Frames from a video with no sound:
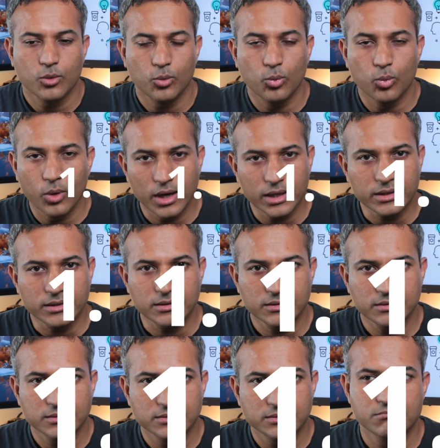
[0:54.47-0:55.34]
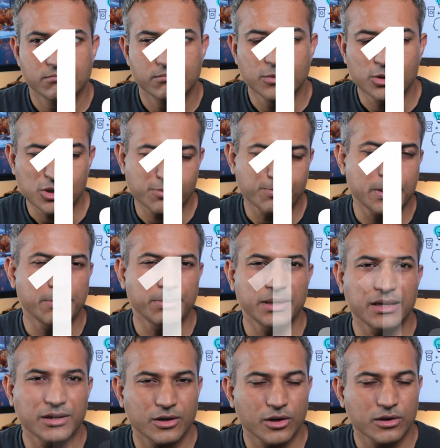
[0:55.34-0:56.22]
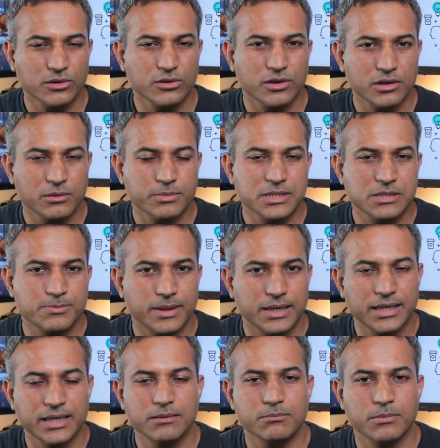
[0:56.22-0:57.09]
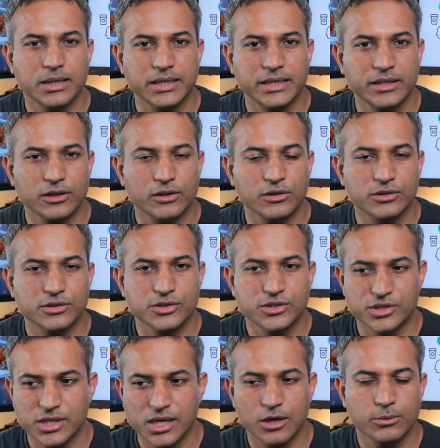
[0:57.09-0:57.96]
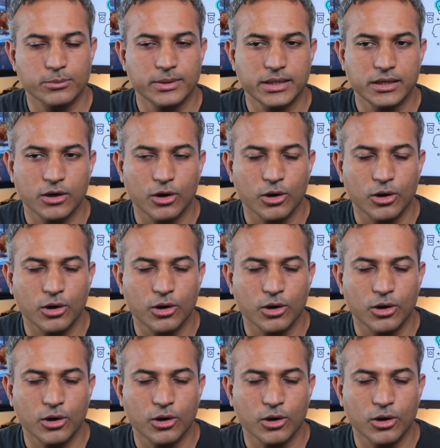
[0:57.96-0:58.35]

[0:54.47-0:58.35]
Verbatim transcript: One, most people are not going to be spending money on Xiaomi,